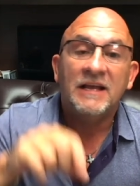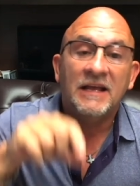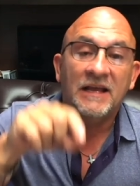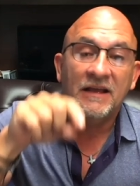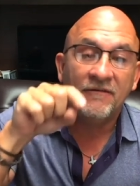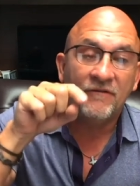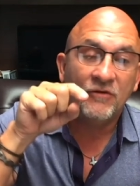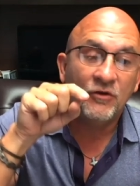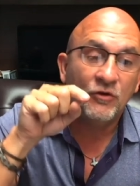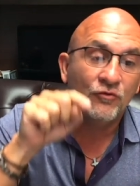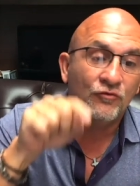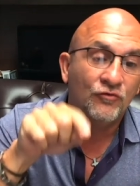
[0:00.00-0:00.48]

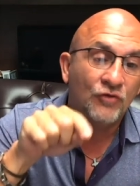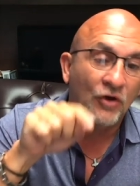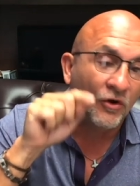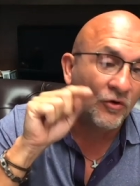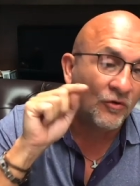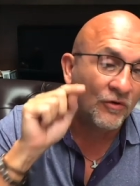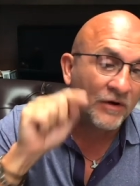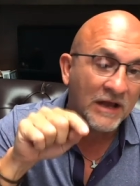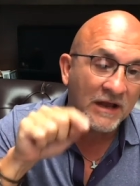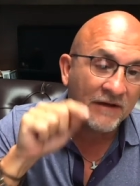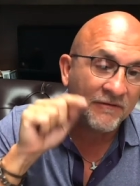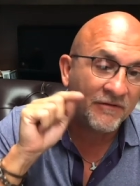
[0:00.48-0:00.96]
If you
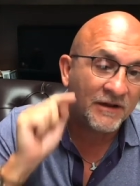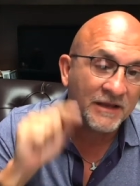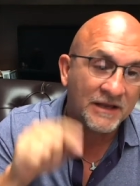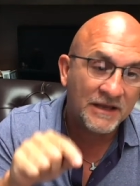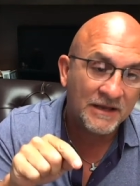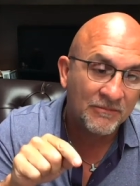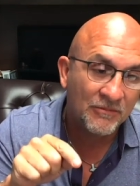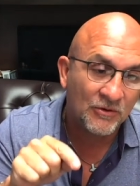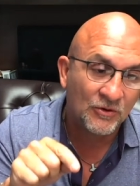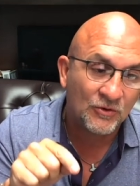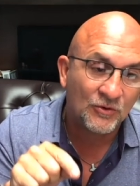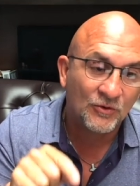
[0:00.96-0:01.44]
don't have a
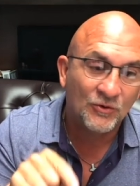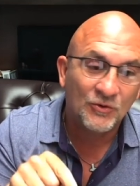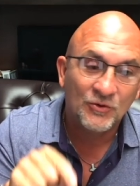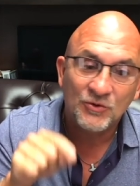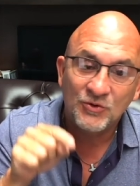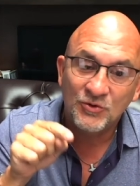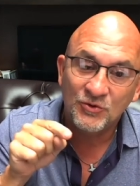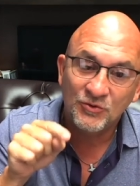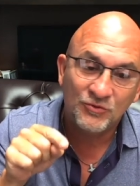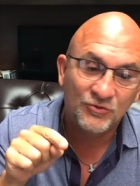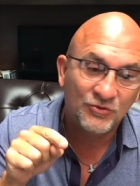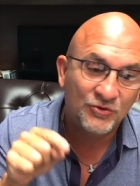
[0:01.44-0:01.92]
chemical,
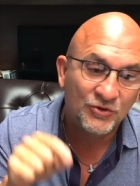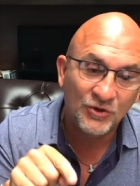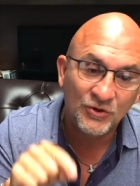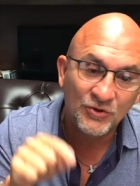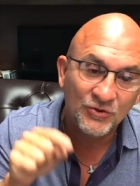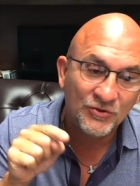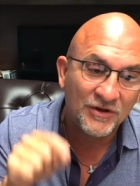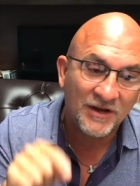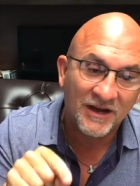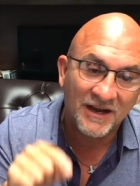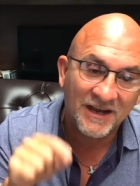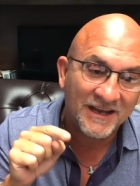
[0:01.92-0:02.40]
you
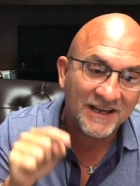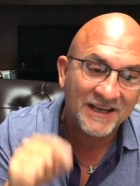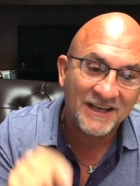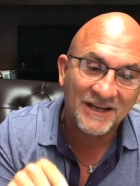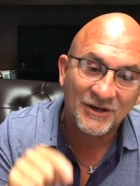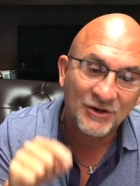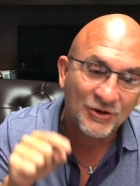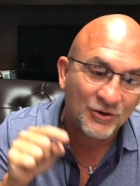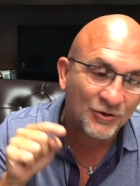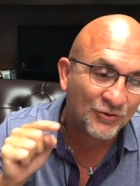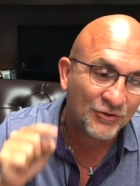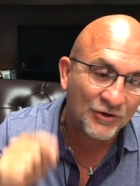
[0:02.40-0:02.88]
do not
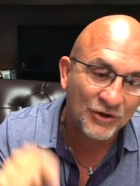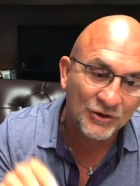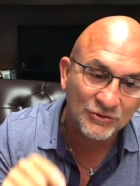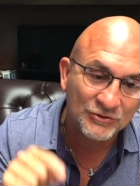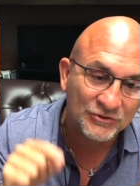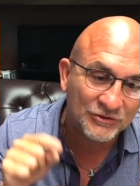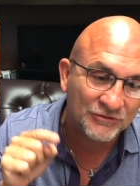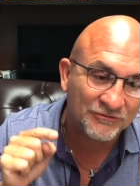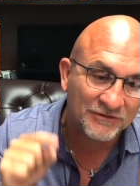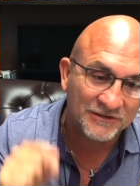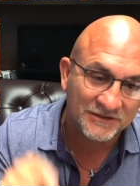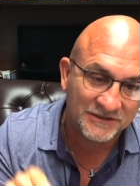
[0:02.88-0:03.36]
get
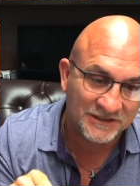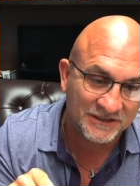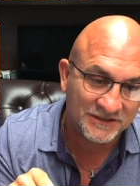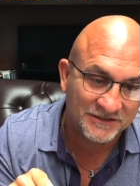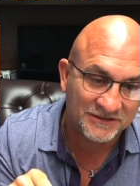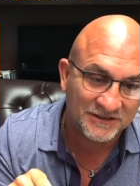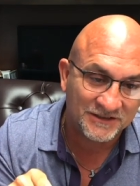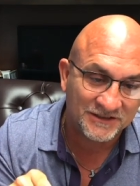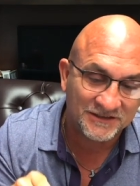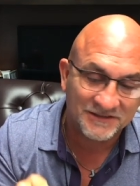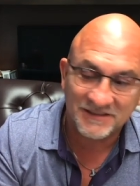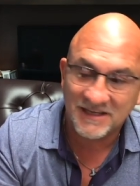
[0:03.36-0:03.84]
corrosion
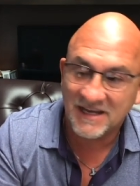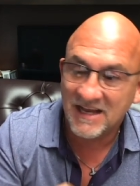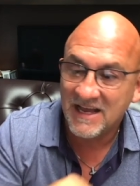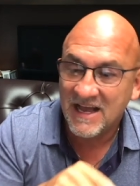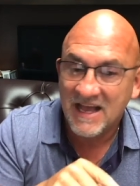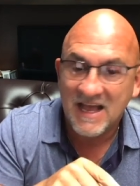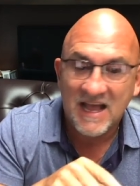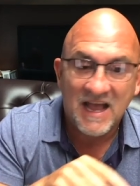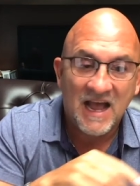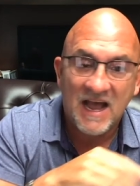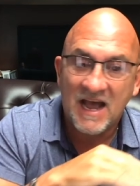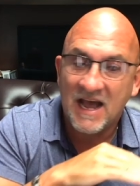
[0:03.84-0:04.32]
resistance.
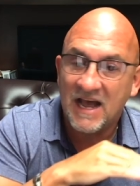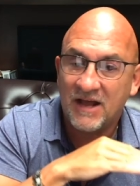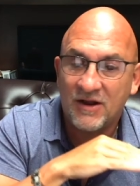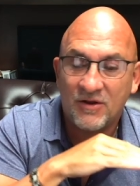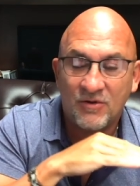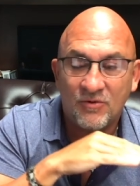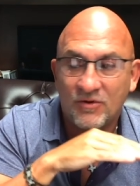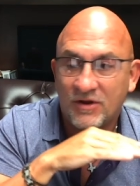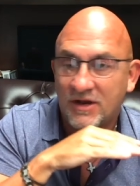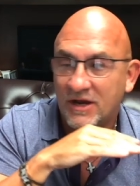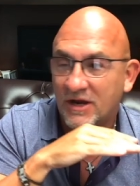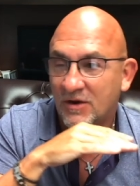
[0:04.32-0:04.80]
I
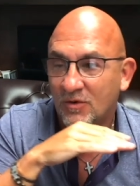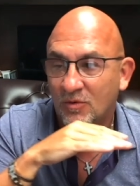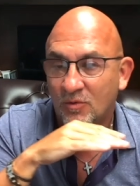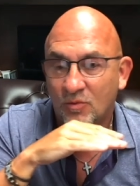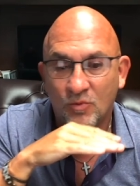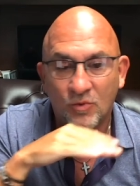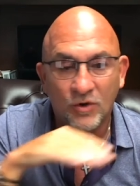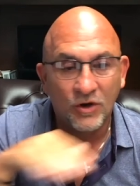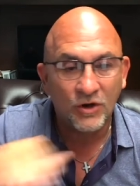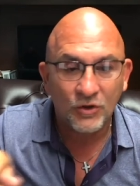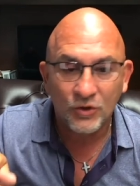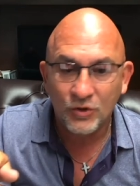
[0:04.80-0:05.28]
don't care
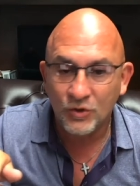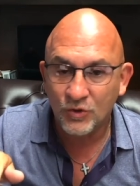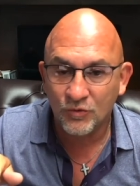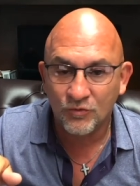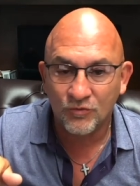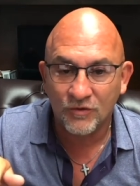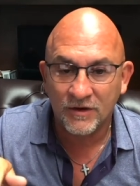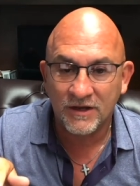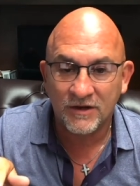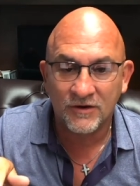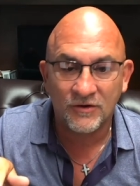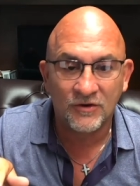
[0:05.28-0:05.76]
what you
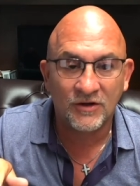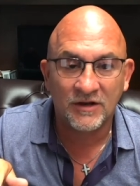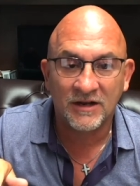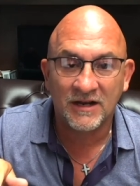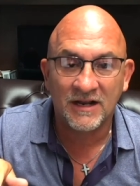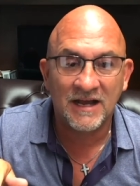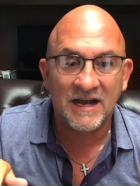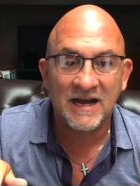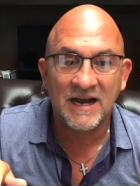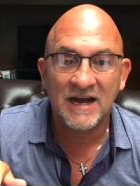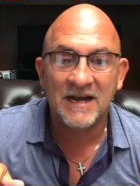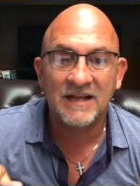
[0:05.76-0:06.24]
read
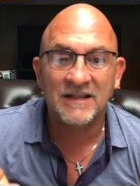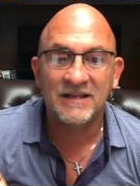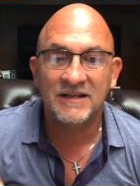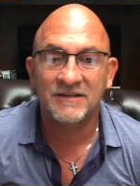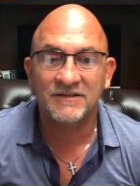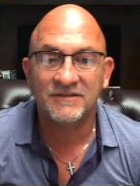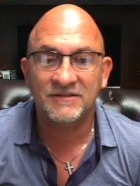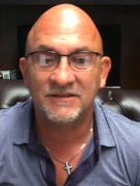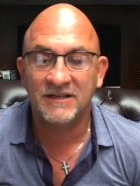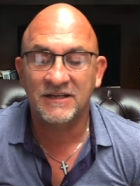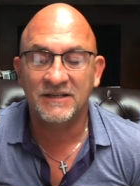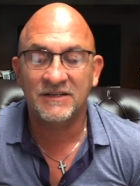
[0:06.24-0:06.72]
online
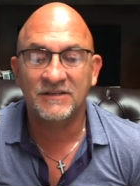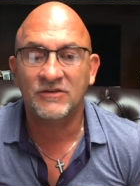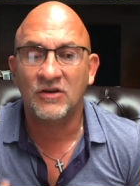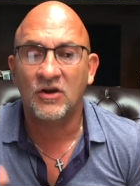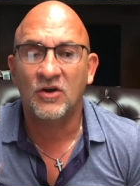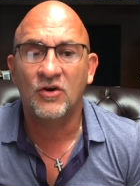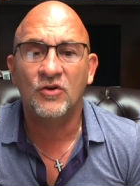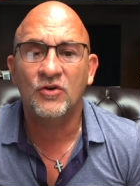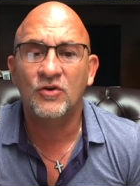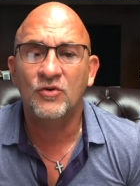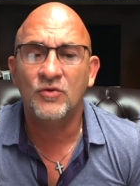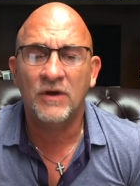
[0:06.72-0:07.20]
that says
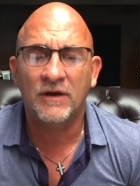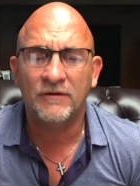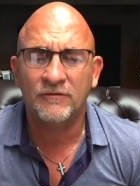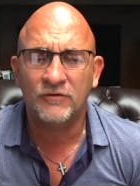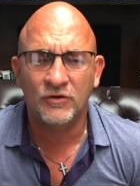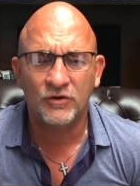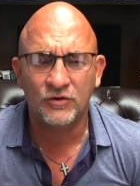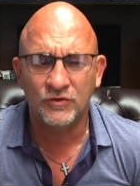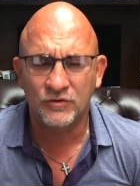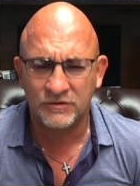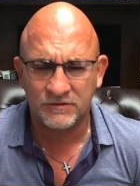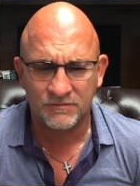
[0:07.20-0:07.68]
all you have
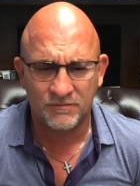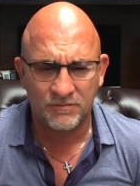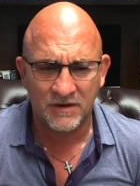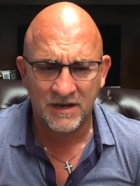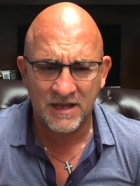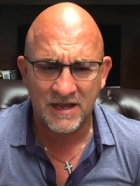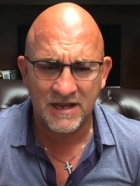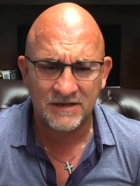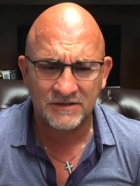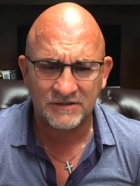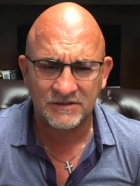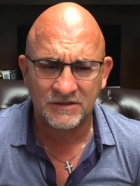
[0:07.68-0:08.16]
to do is
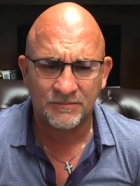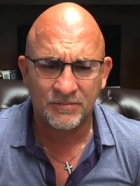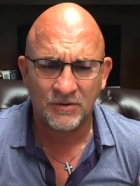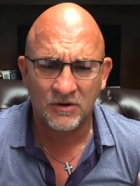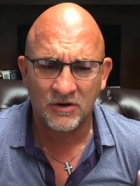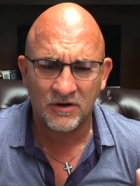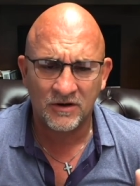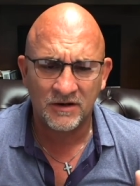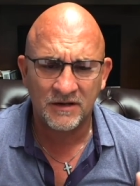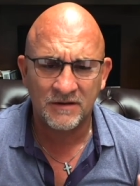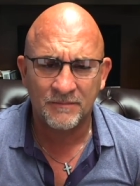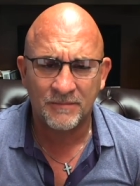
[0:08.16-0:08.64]
blast a
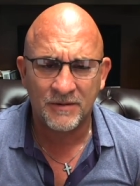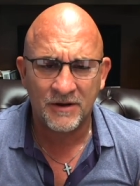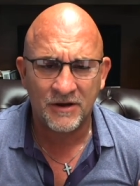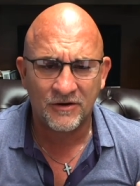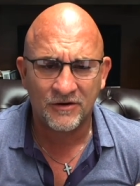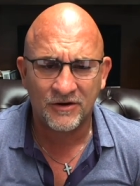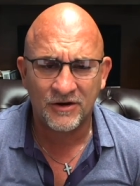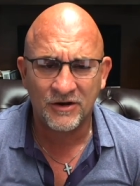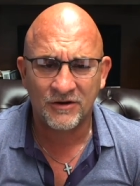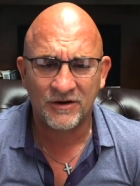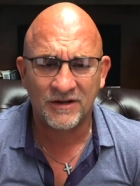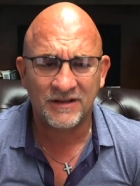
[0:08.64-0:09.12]
part and then
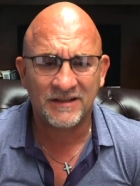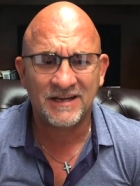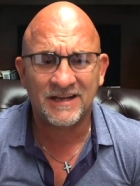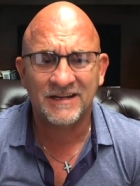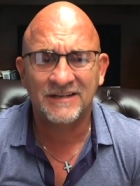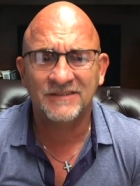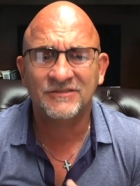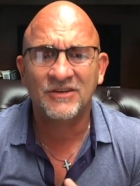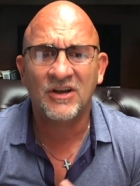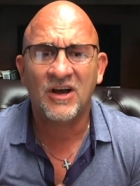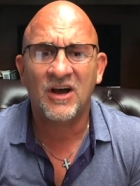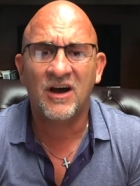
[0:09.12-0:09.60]
powder coat it. That
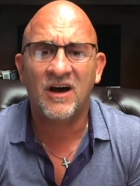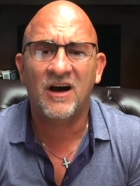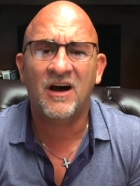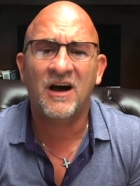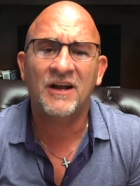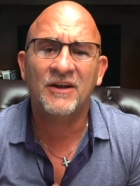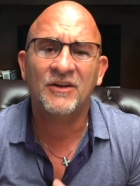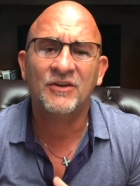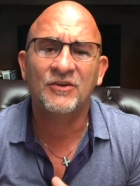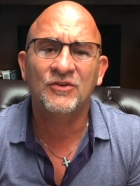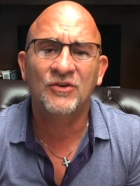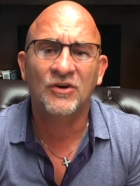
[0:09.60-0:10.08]
is
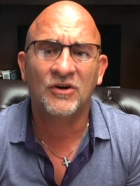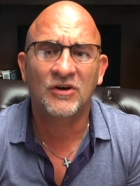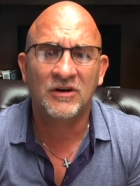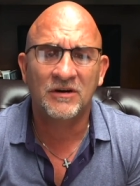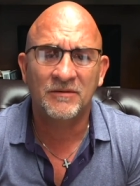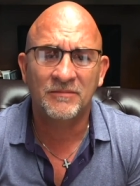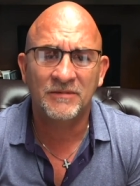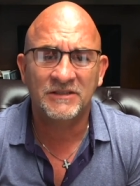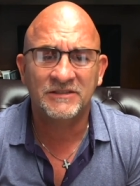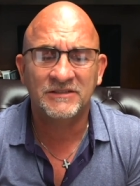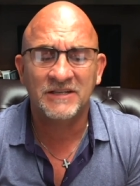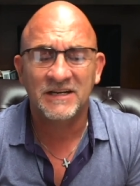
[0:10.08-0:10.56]
hot
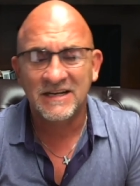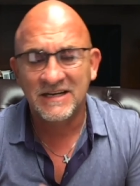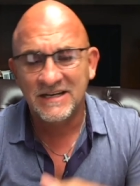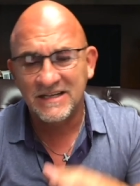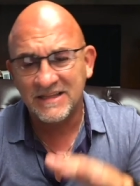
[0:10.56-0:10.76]
garbage.